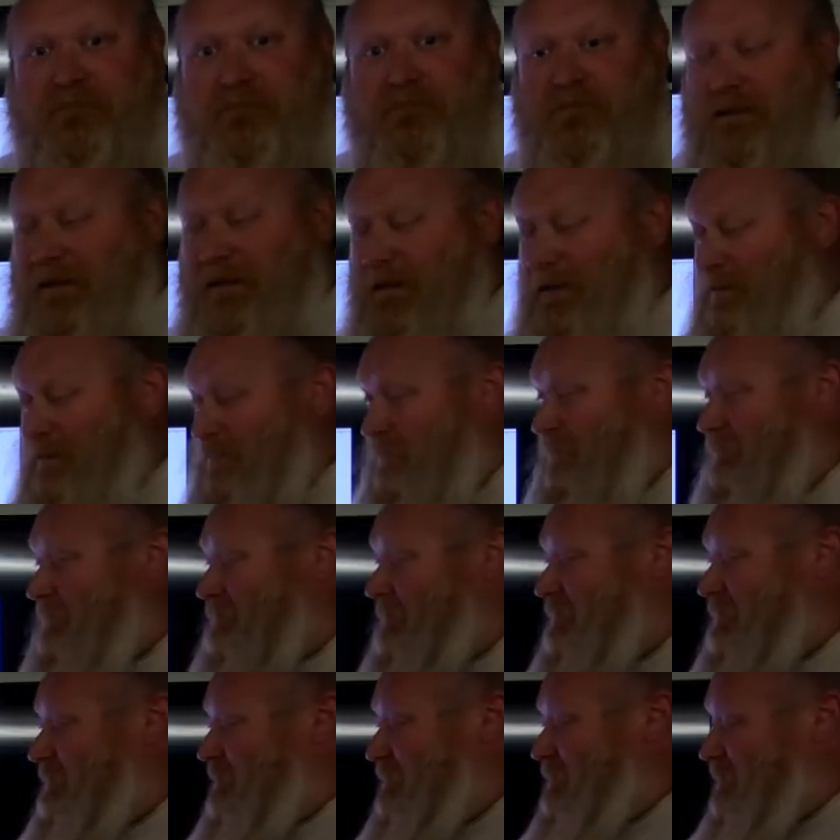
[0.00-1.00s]
Now,
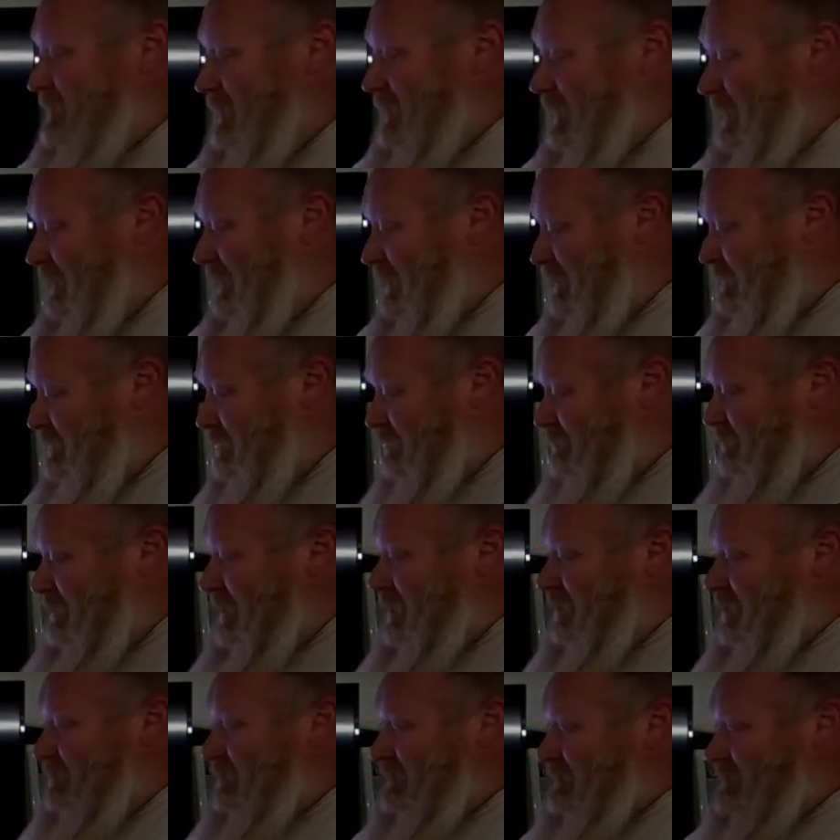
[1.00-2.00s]
as you
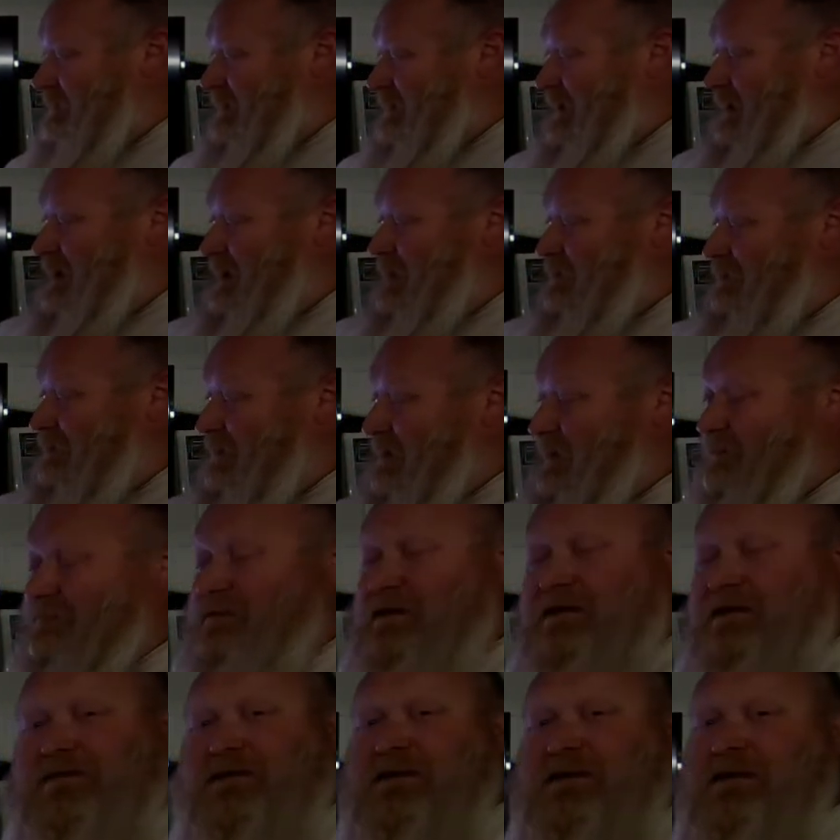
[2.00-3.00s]
notice, I don't have
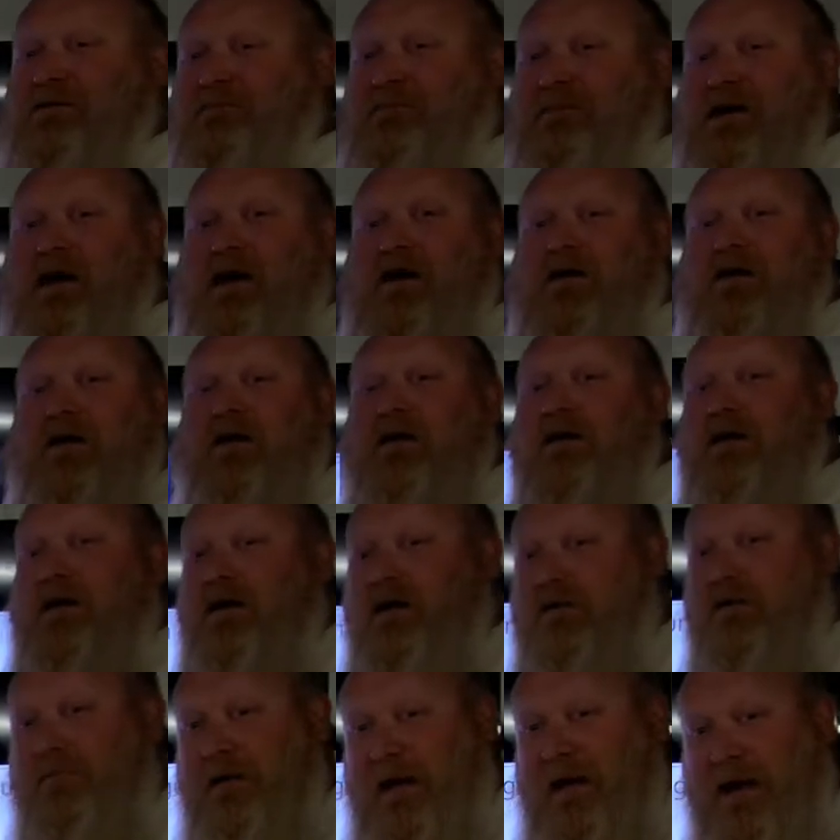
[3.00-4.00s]
anything about
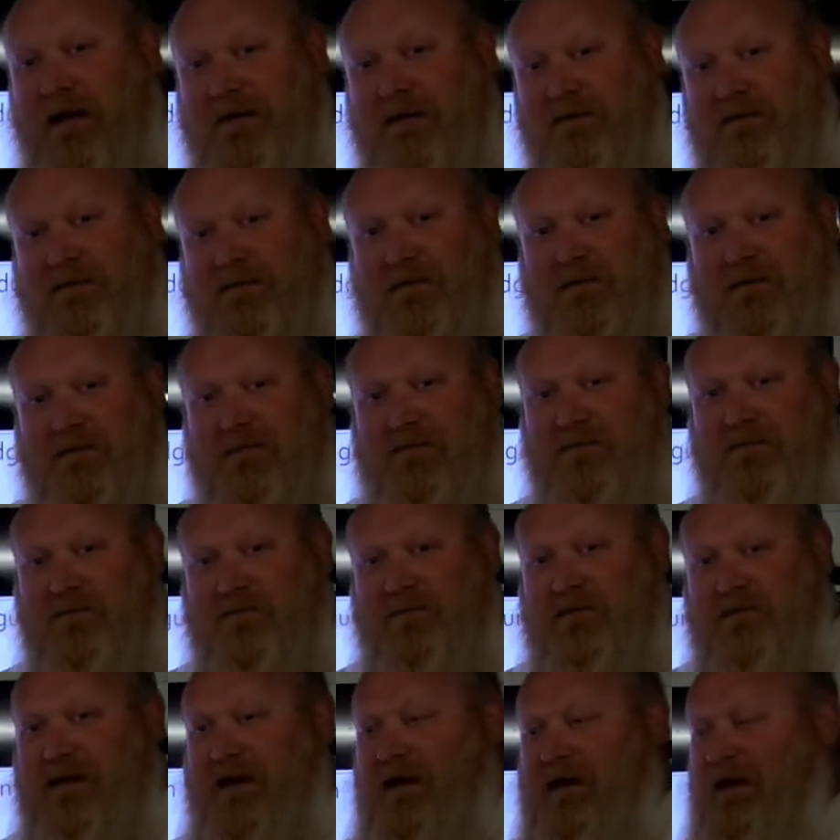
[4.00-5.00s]
a magnet under
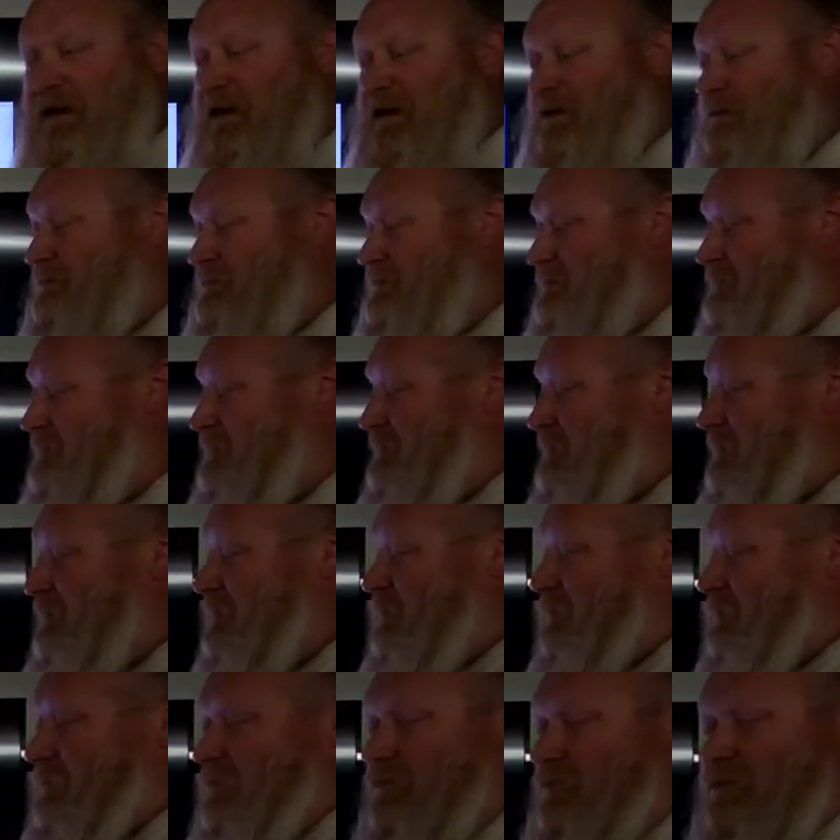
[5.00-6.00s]
the dash,
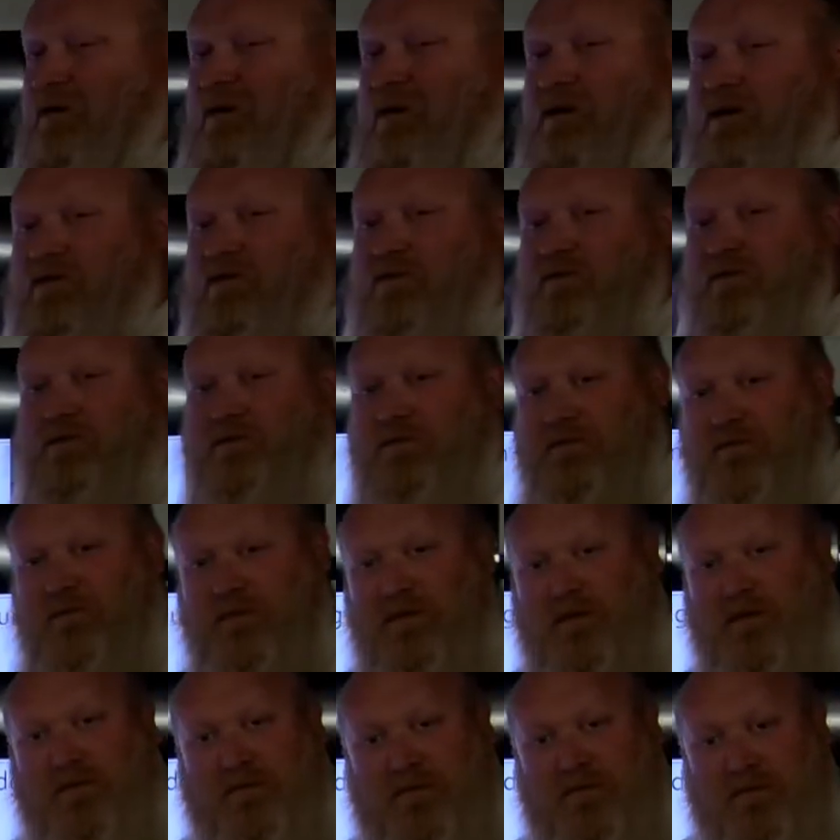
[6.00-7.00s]
or a
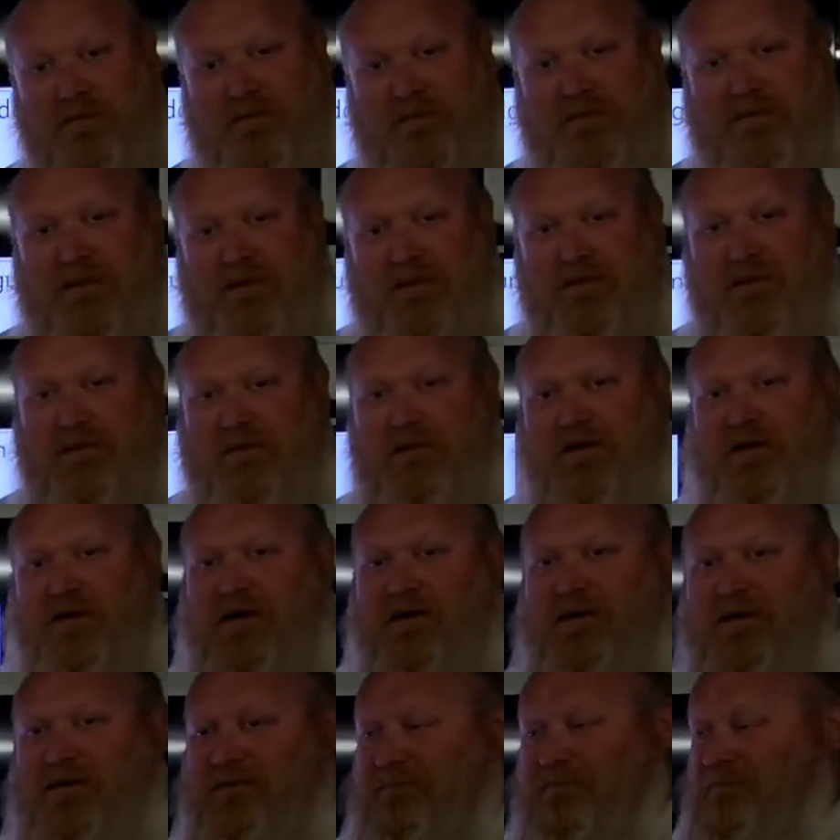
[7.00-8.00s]
holster under the steering
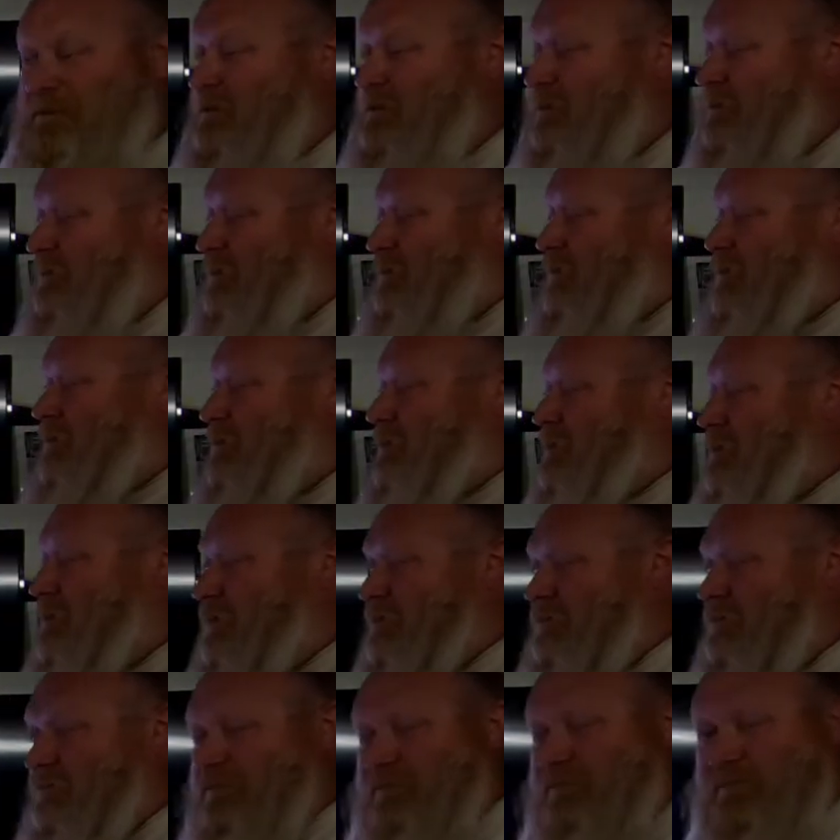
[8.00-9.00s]
column, or a
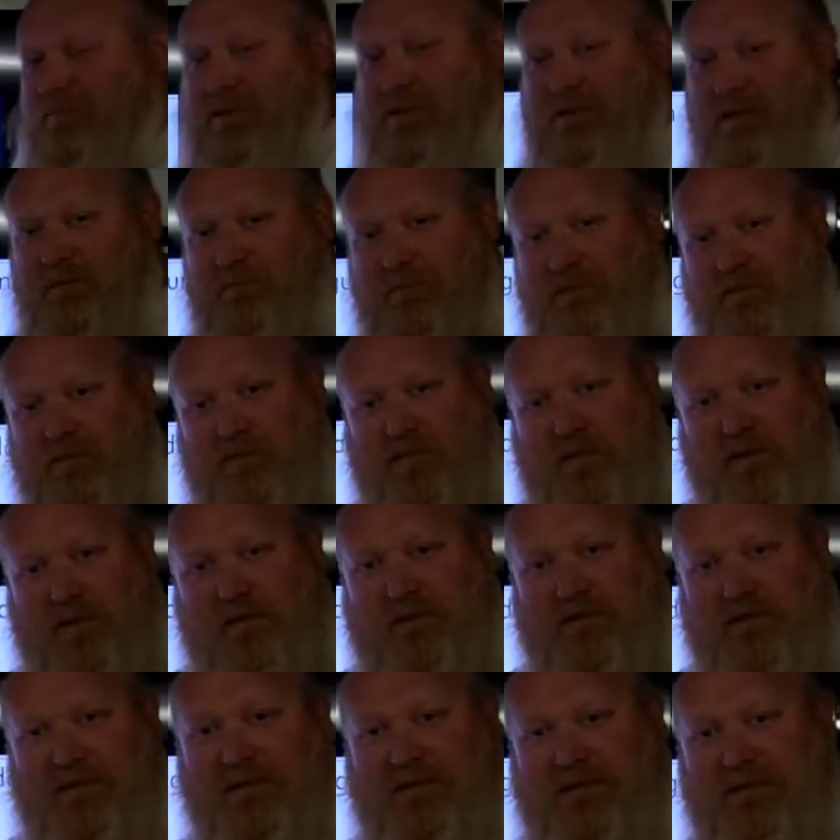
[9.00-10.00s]
holster in
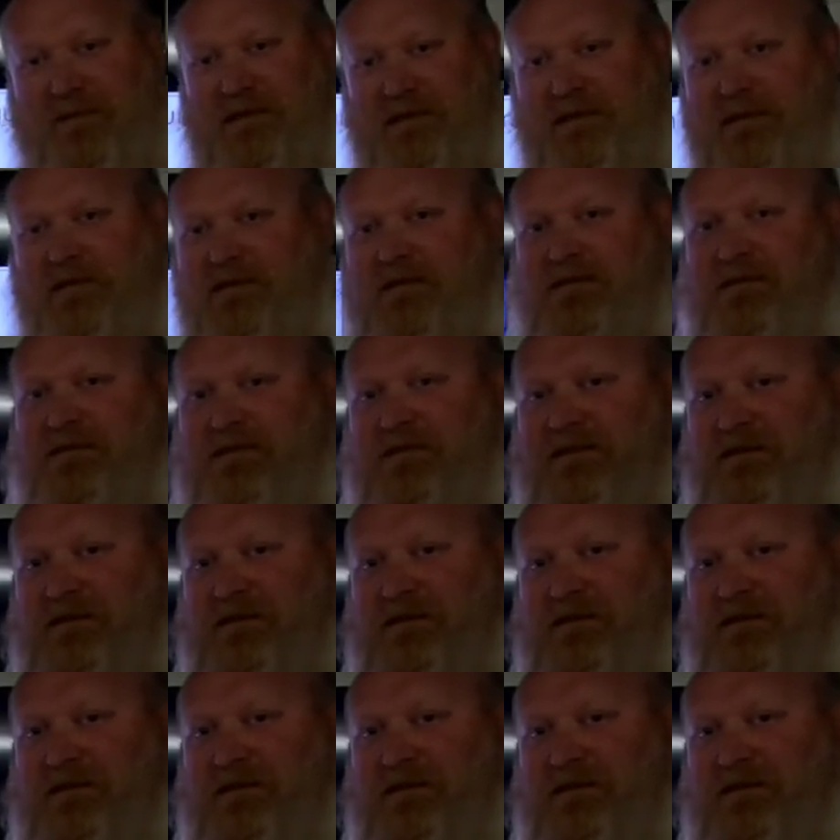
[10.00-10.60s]
between the seat